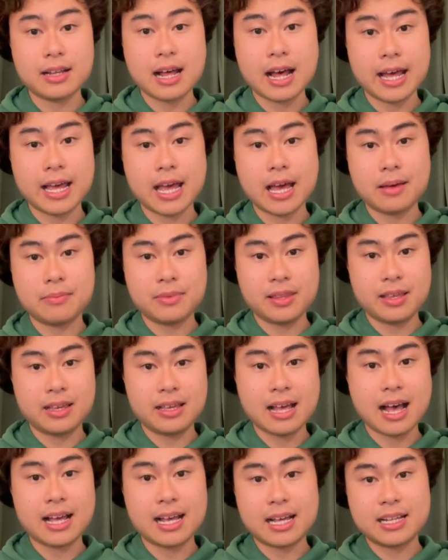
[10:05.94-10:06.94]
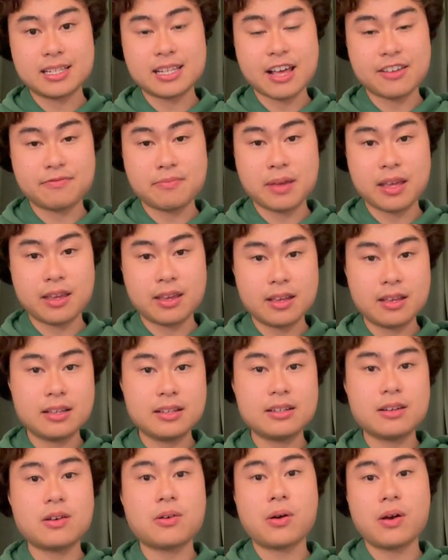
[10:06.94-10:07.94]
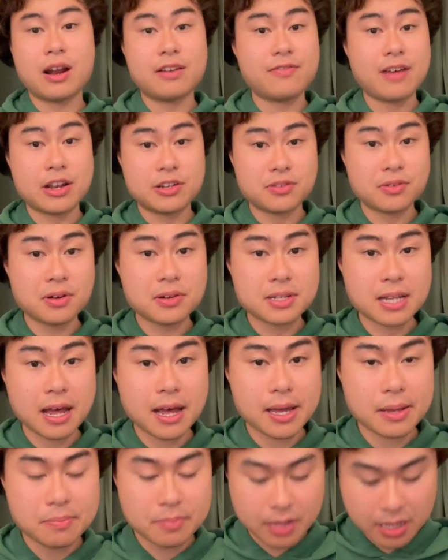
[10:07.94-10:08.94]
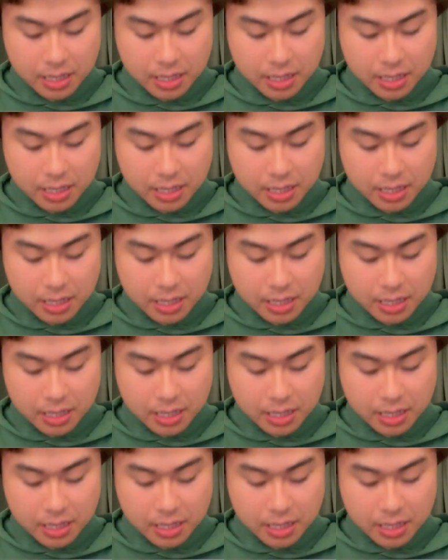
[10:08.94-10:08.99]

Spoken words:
I am the ISFP or adventurer type,